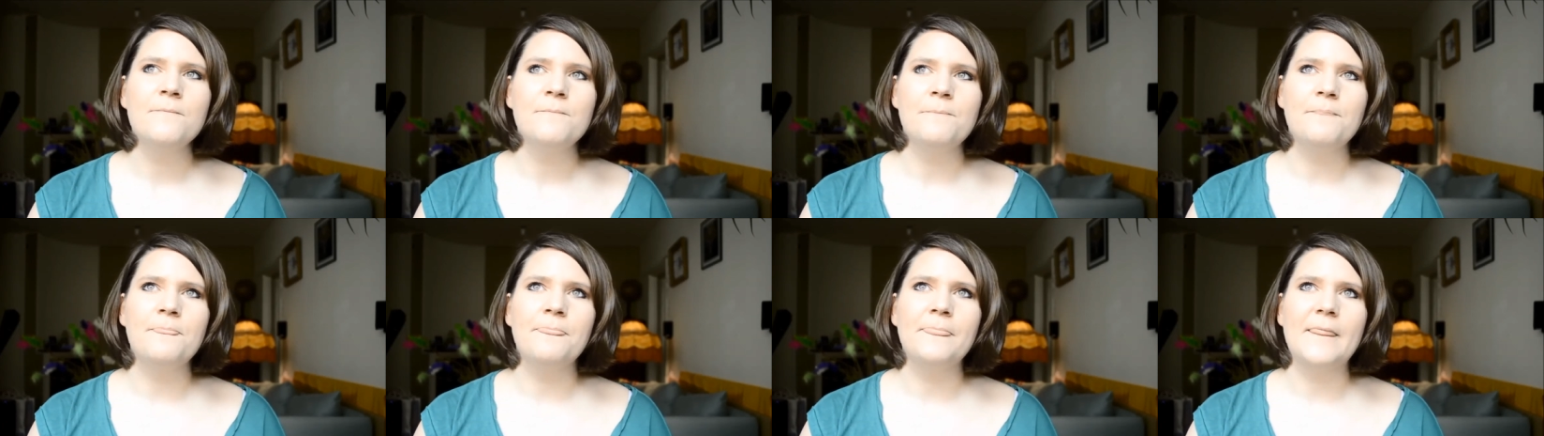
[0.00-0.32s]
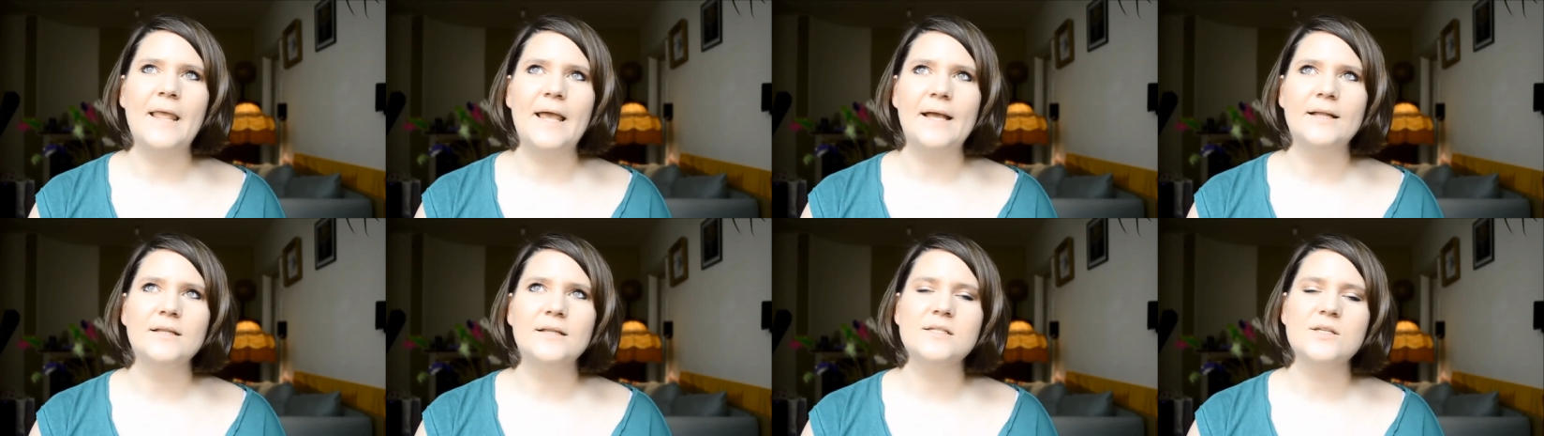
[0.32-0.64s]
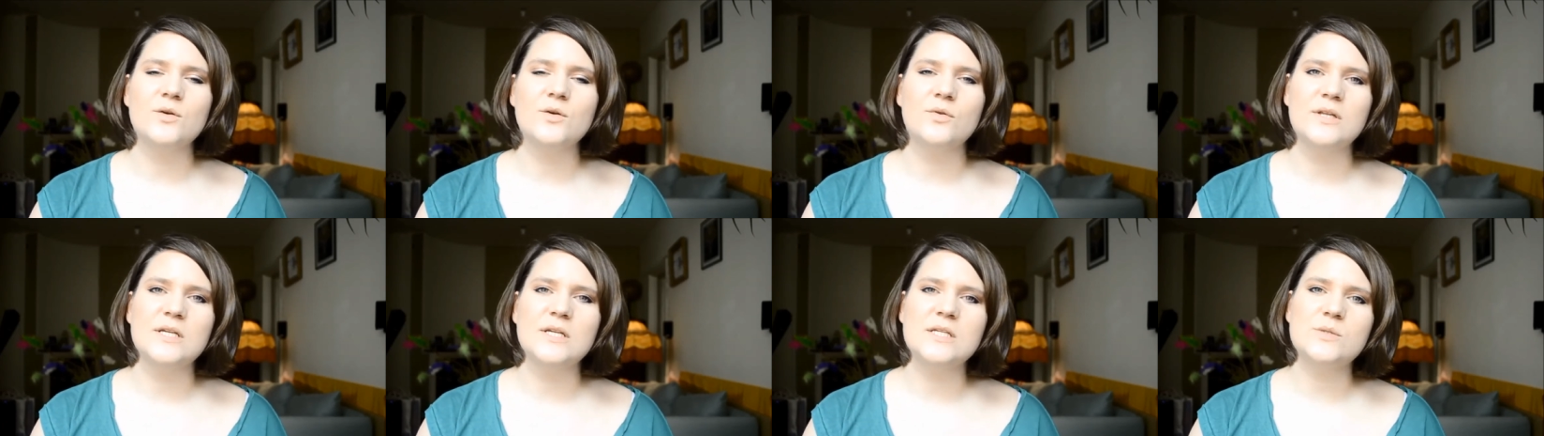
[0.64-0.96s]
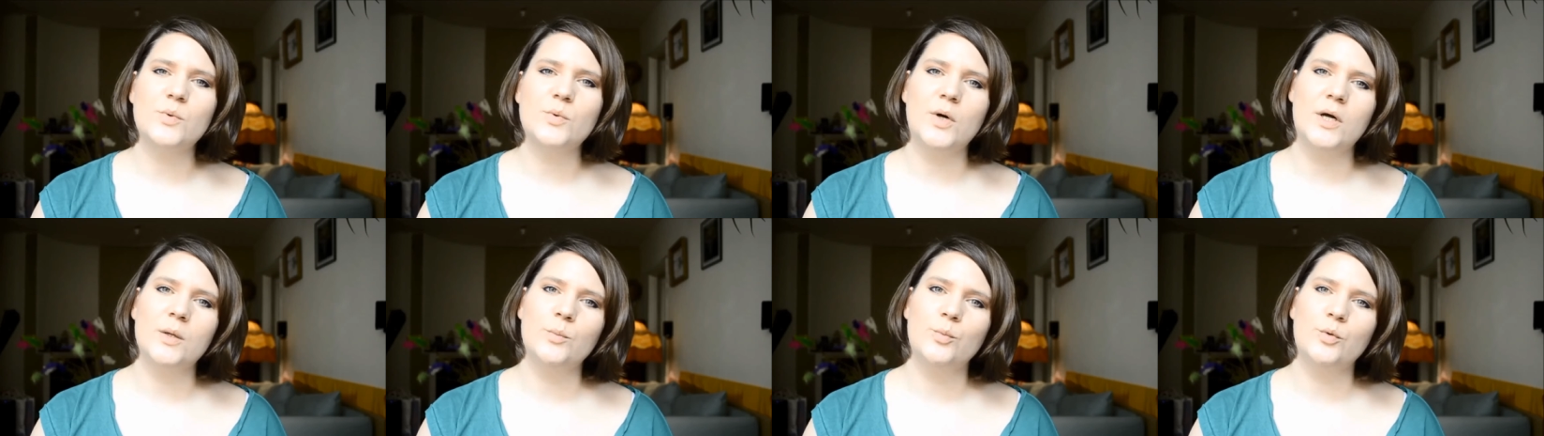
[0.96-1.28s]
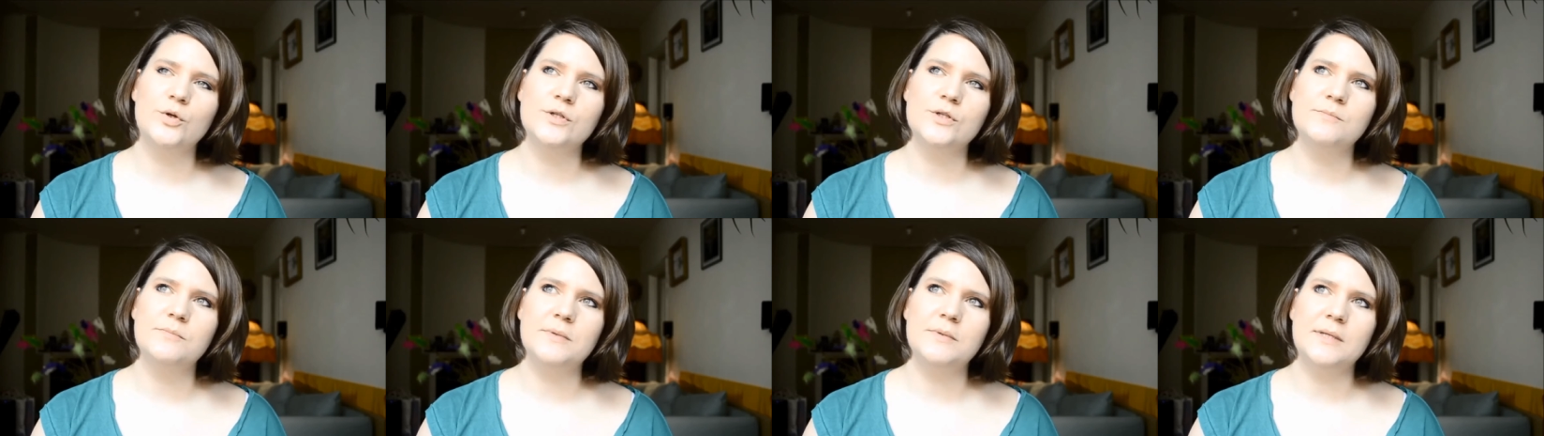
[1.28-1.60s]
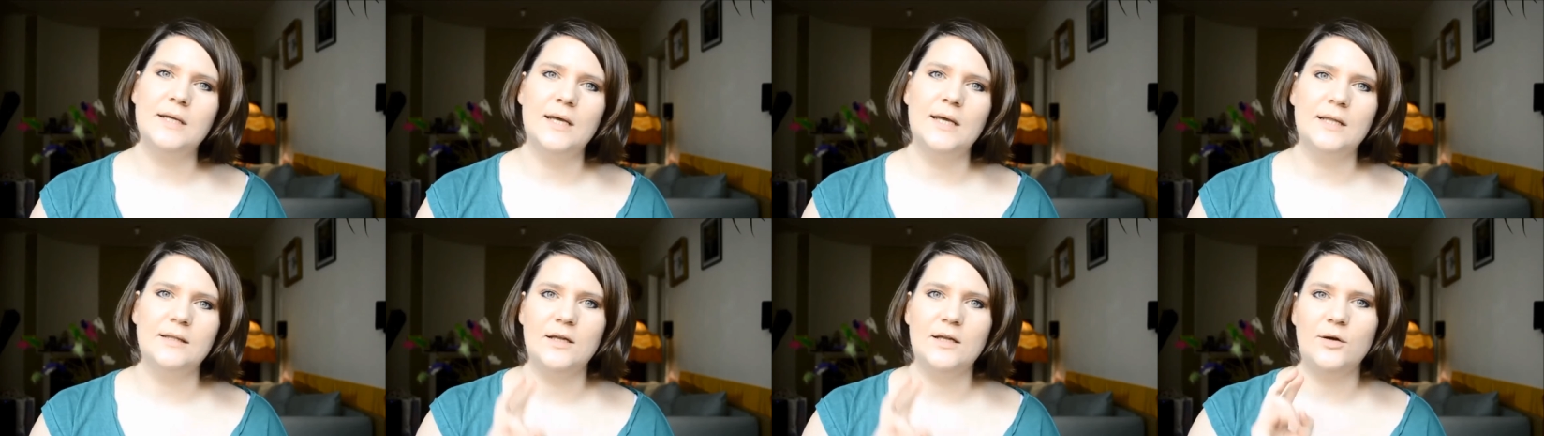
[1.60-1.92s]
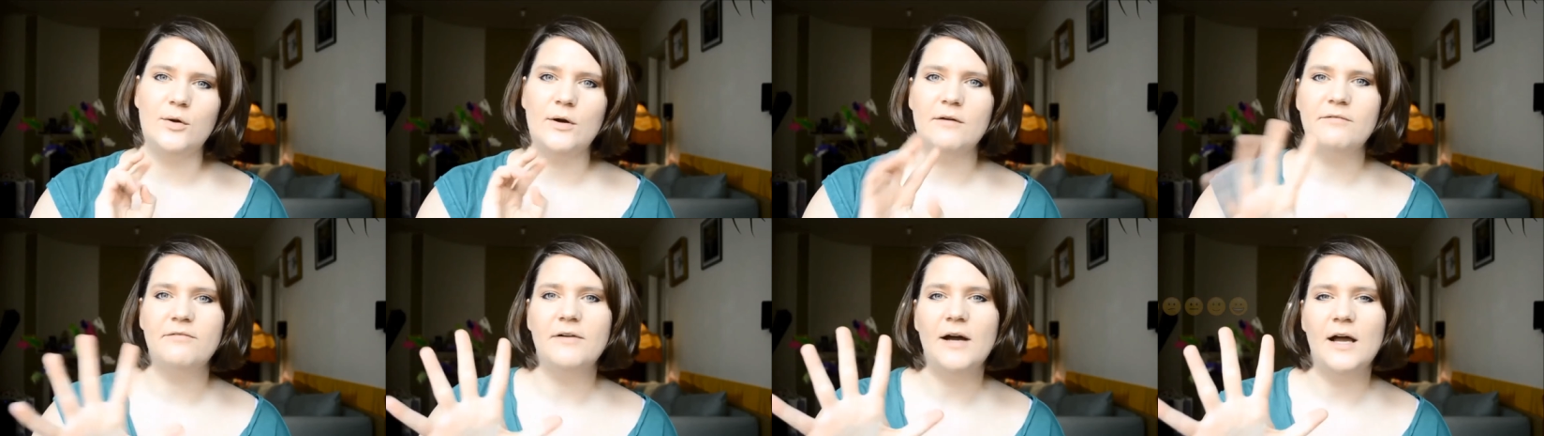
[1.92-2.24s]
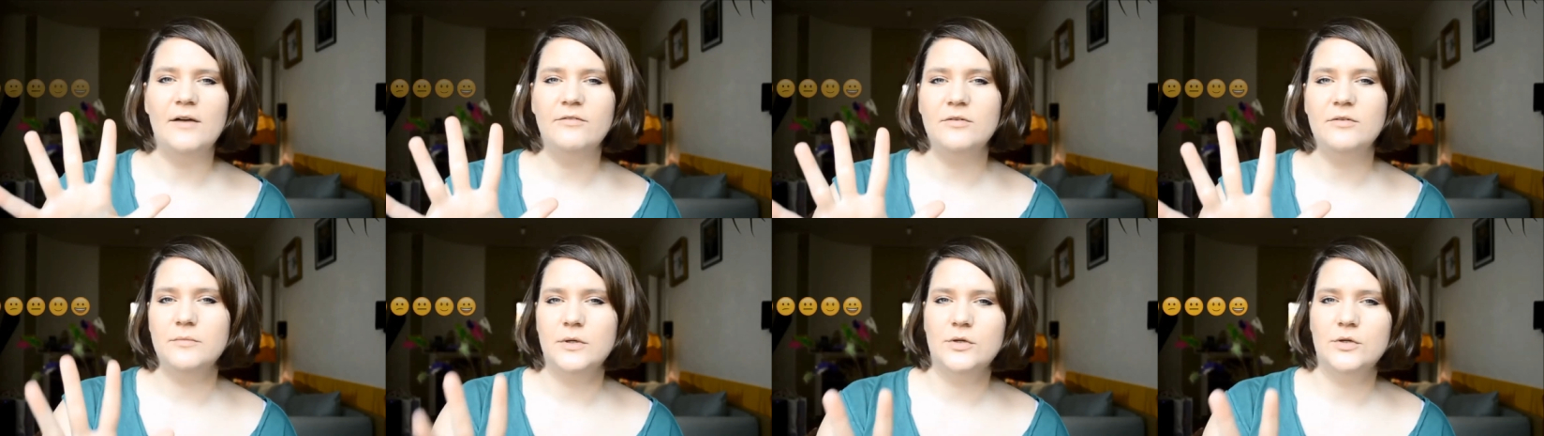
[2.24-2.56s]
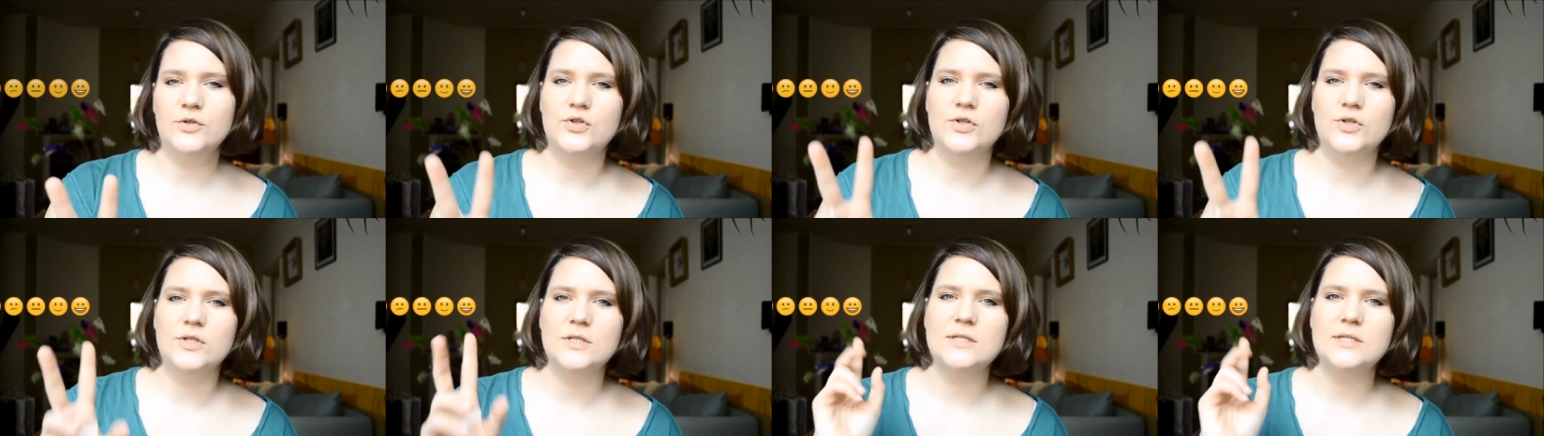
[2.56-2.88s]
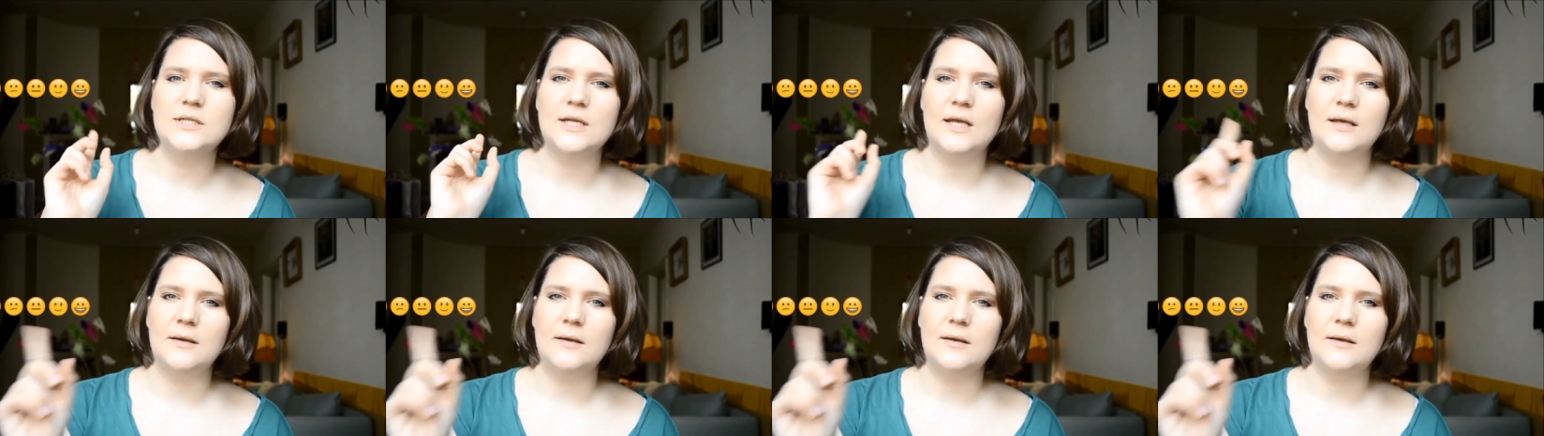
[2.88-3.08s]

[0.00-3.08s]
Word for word: mm, and so this one would be, and there are five emojis,